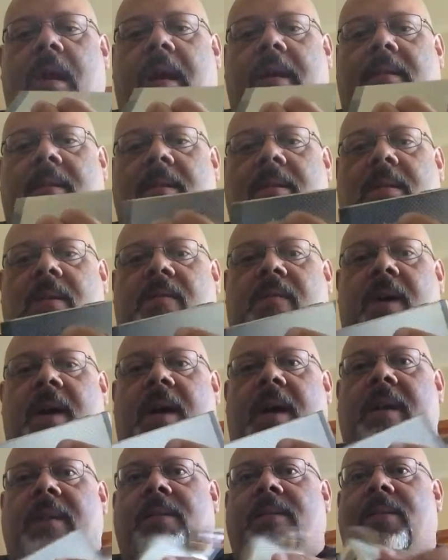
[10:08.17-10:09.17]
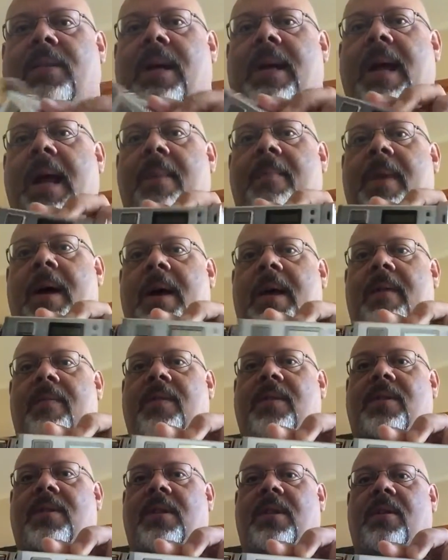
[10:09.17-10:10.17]
like this device. I got mine in
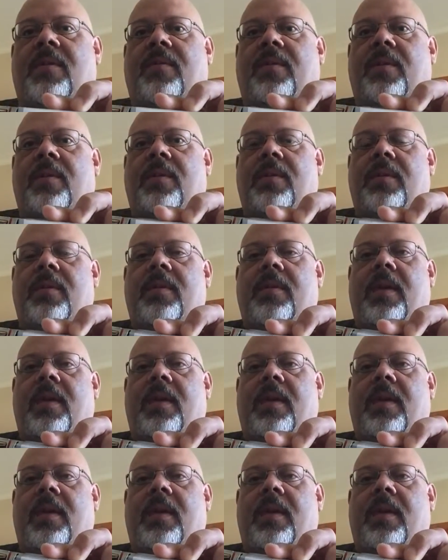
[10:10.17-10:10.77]
the silver.